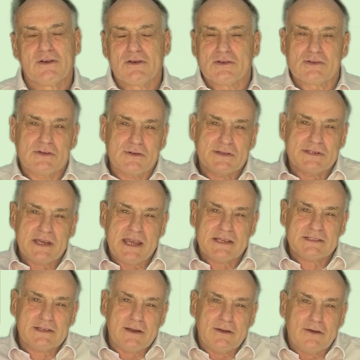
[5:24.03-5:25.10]
So it
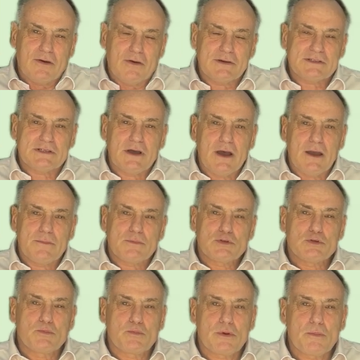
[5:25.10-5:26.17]
takes a long time
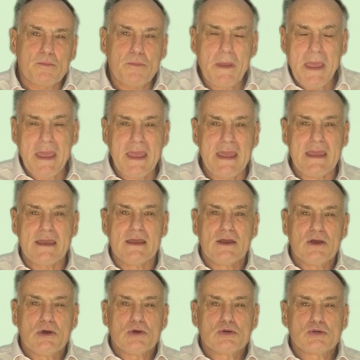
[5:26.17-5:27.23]
to prepare,
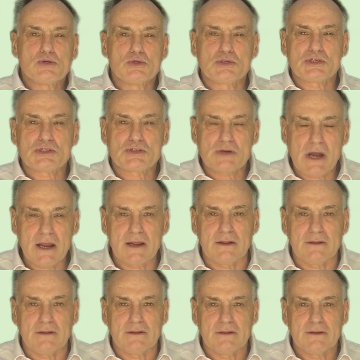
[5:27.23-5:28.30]
to
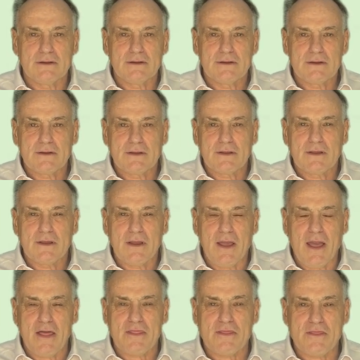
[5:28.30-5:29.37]
struggle,
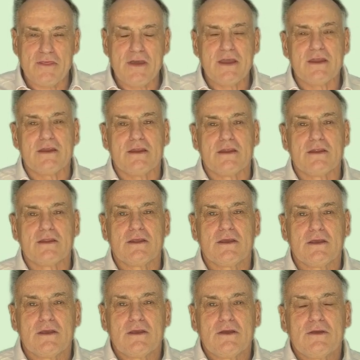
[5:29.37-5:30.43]
and then
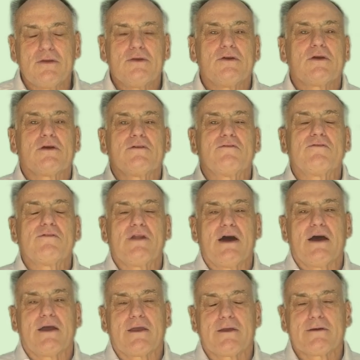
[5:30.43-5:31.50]
you can
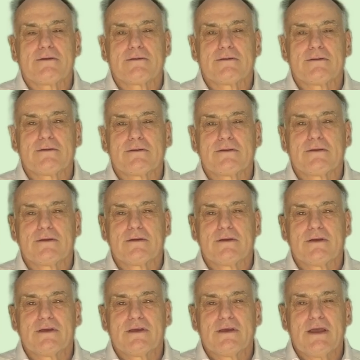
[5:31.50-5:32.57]
fly.
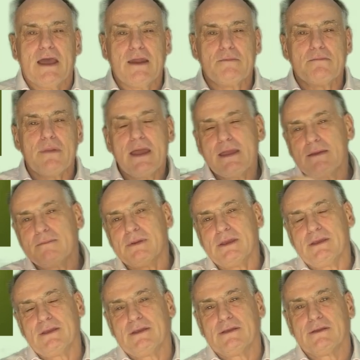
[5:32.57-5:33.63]
And
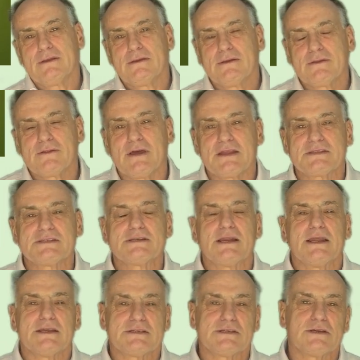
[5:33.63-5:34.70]
maybe that's the
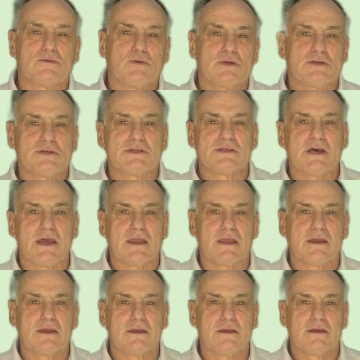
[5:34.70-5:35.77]
lesson we should
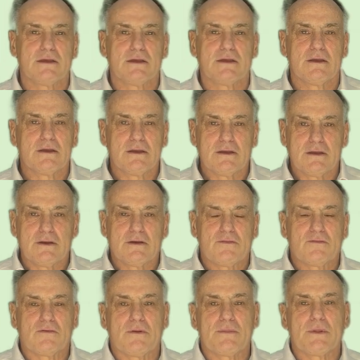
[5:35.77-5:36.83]
take
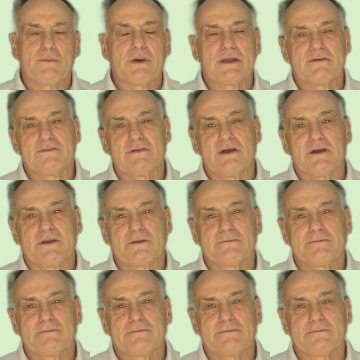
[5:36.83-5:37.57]
from the butterfly.